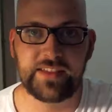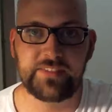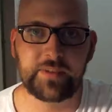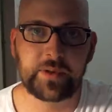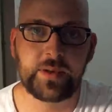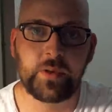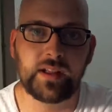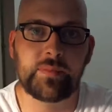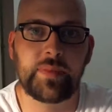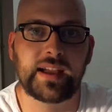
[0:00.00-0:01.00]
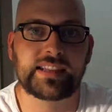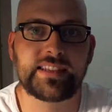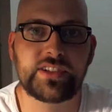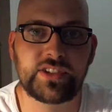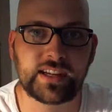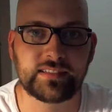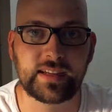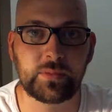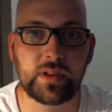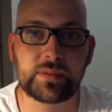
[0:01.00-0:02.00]
Hey everybody, welcome back to the channel
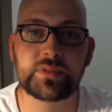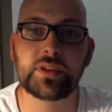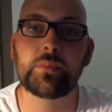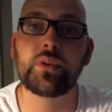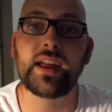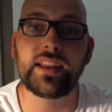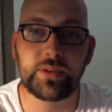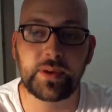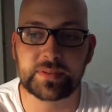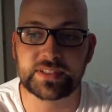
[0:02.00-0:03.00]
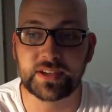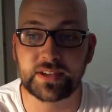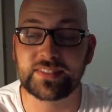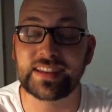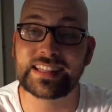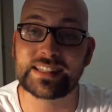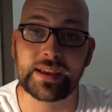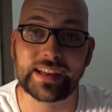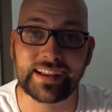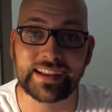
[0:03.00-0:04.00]
and welcome to a brand new episode of Let's
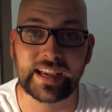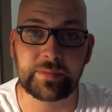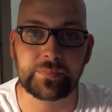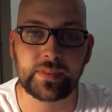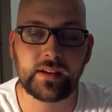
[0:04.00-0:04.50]
Make a Game.